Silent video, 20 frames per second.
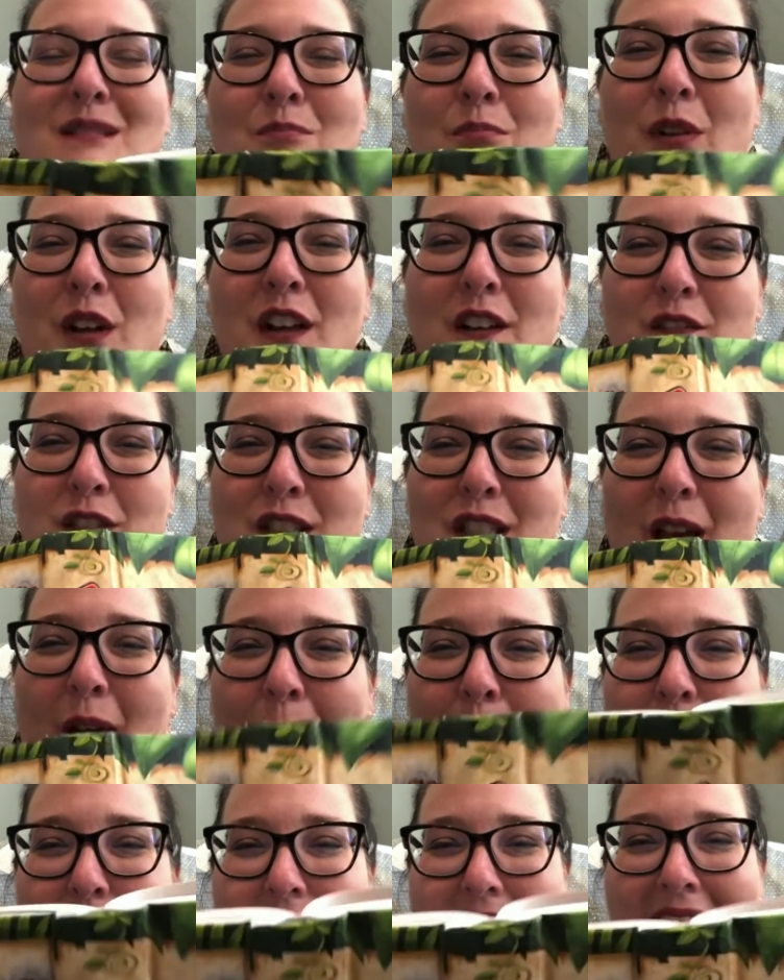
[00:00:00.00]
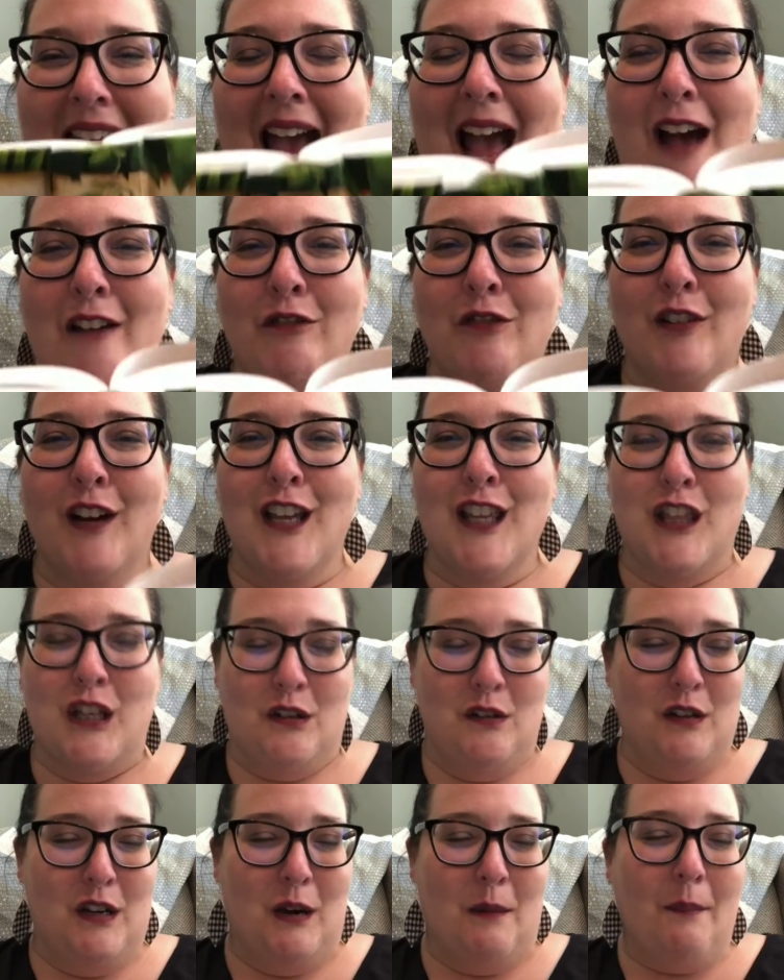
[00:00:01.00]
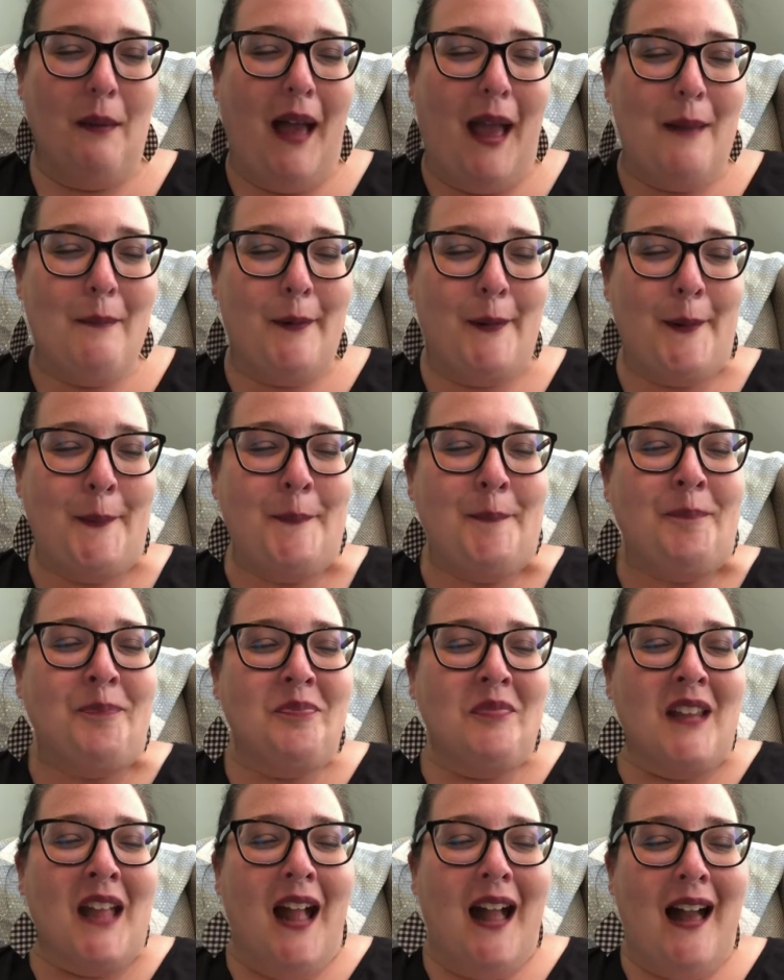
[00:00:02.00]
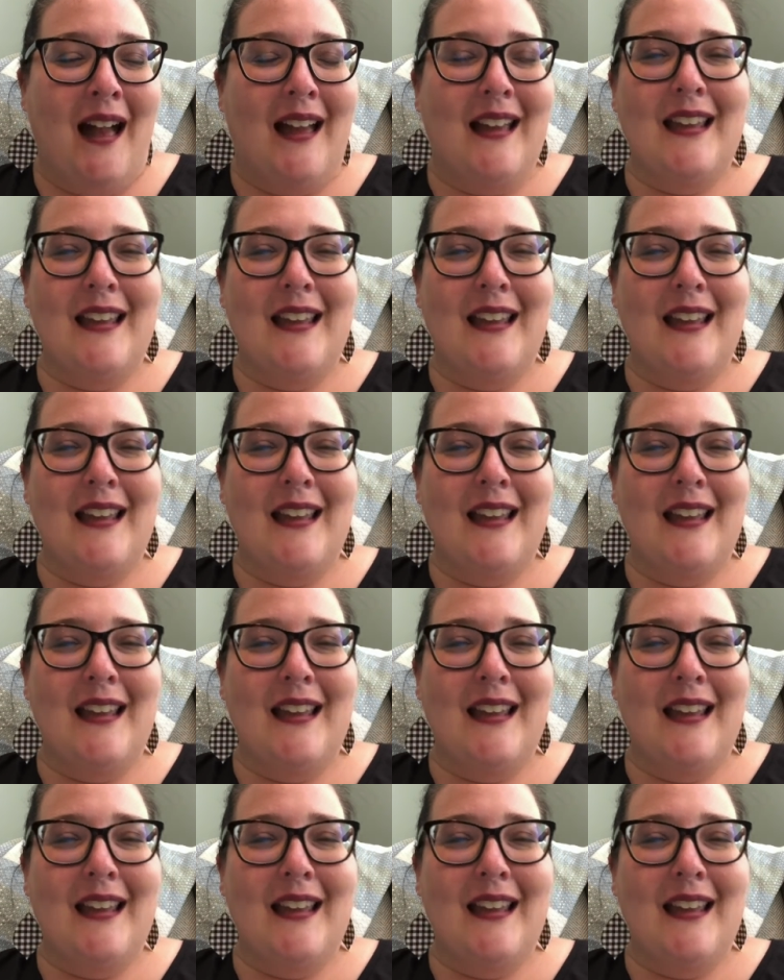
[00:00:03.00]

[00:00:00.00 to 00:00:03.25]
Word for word: book of Psalms is halfway through your Bible. Uh,